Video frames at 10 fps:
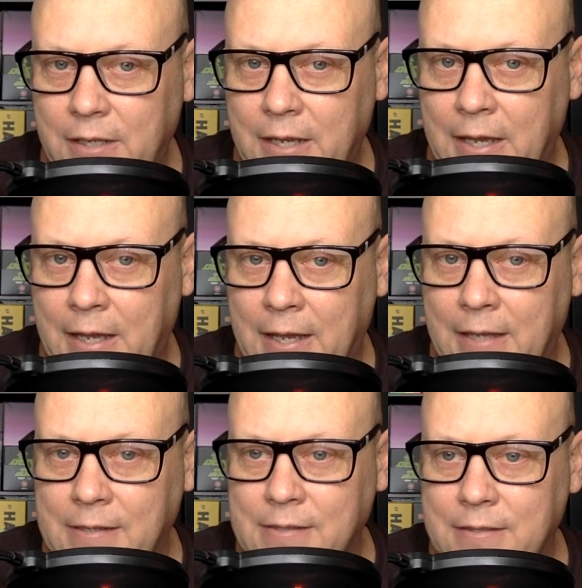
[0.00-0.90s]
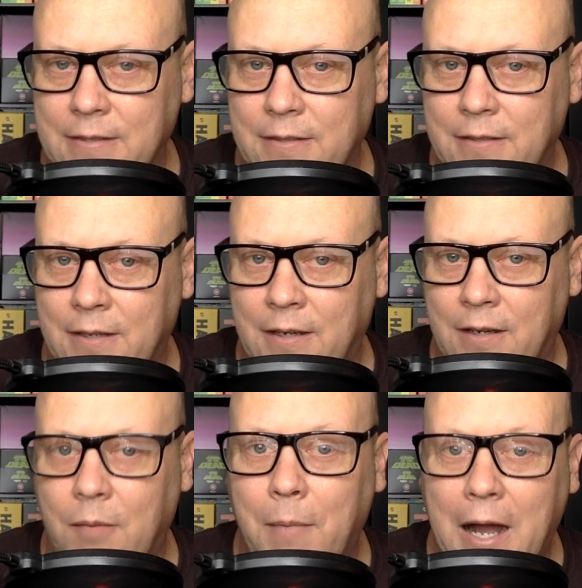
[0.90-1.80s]
and uh,
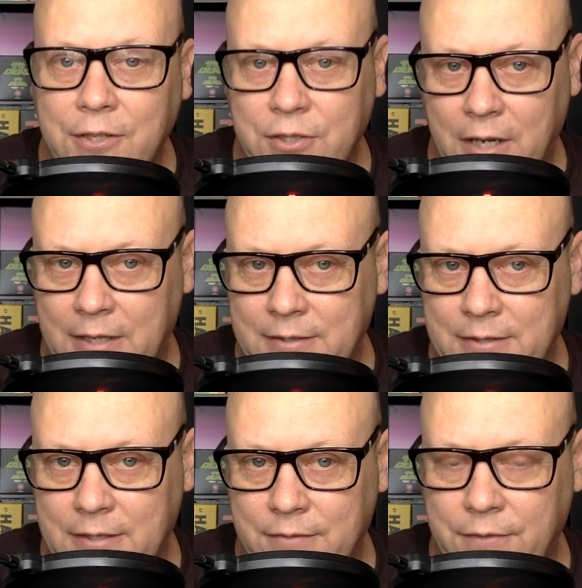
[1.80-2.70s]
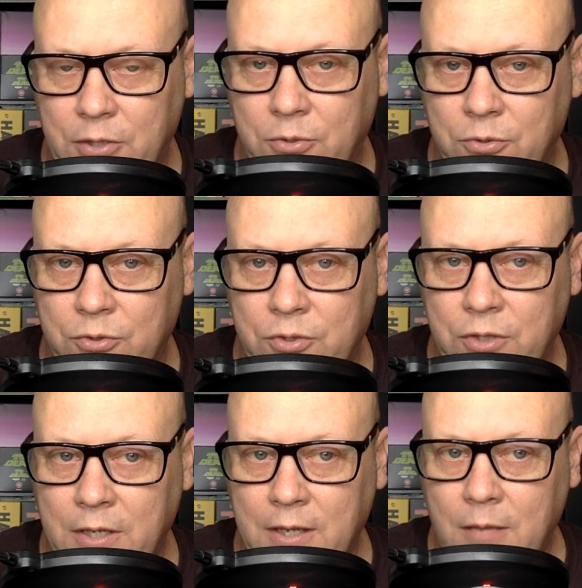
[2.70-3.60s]
homogenizes his views
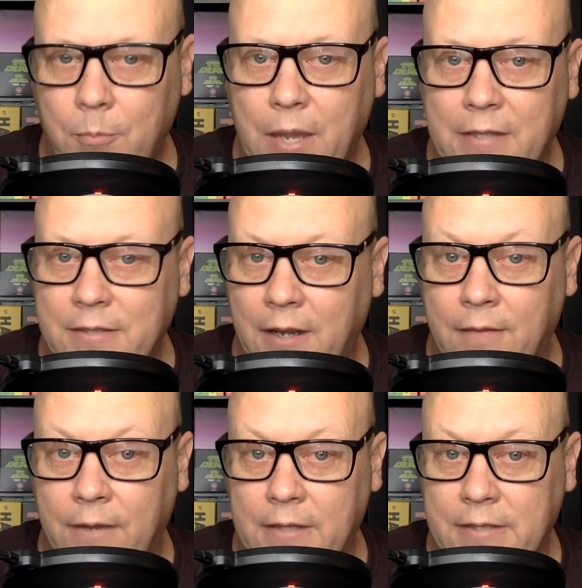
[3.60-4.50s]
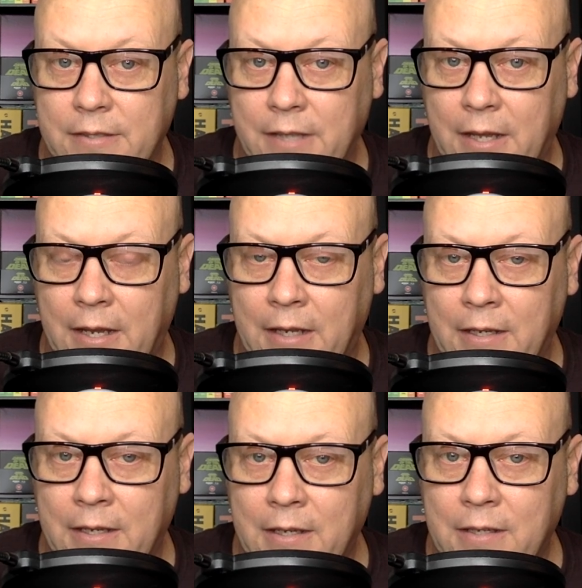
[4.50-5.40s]
based on advice he's getting
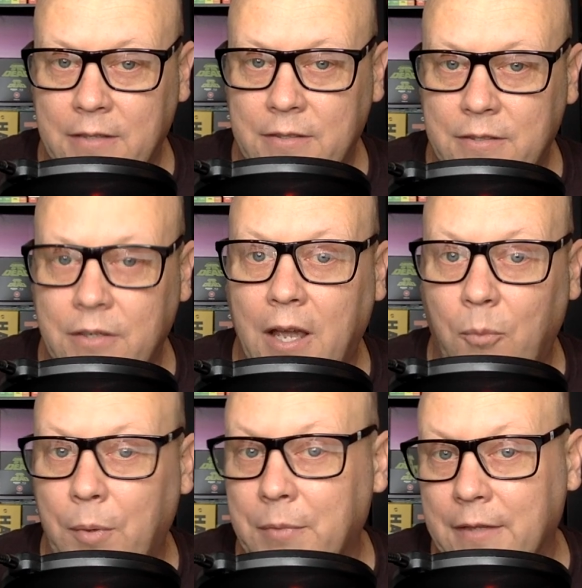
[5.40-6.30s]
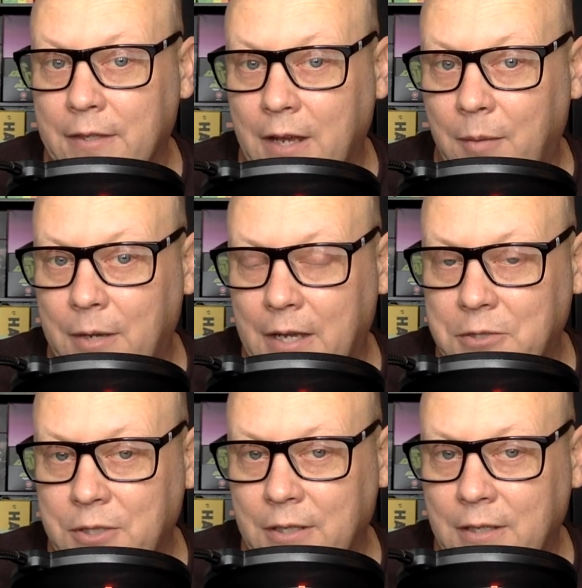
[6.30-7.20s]
to help him get the
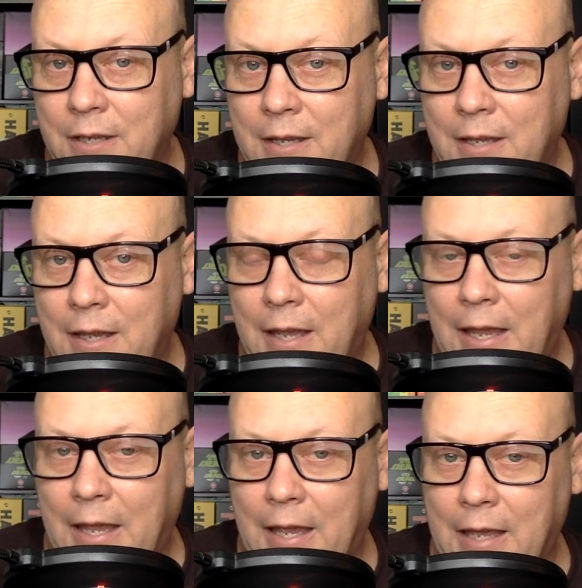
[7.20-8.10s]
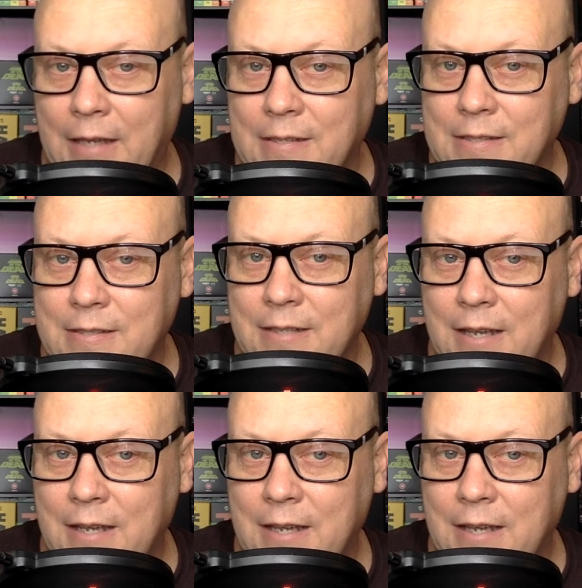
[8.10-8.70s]
nomination? And